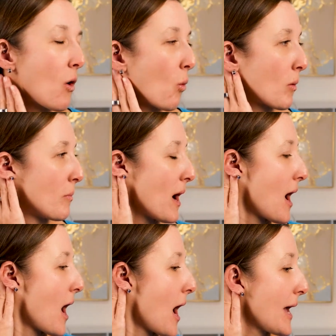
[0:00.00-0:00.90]
or
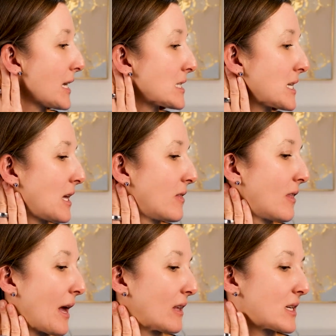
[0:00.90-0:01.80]
behind in
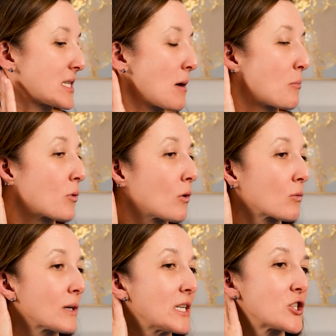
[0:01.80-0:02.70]
like the temporal
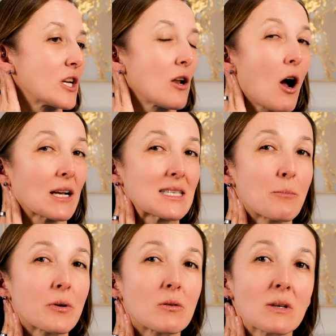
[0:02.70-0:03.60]
region,
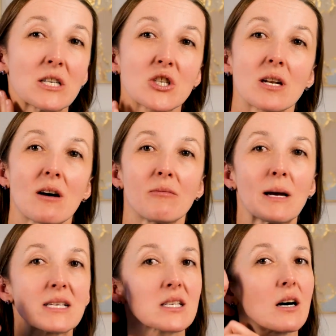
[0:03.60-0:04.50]
occipital region of my
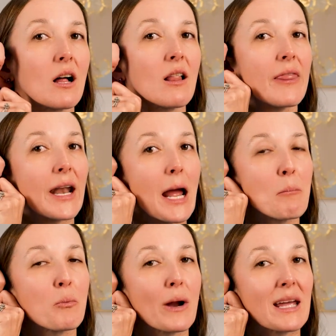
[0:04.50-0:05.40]
skull, that I'm
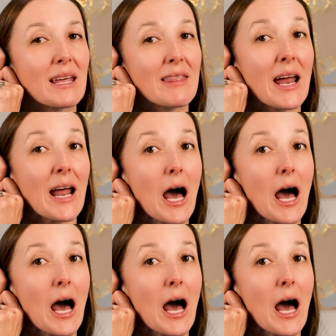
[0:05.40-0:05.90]
breaking that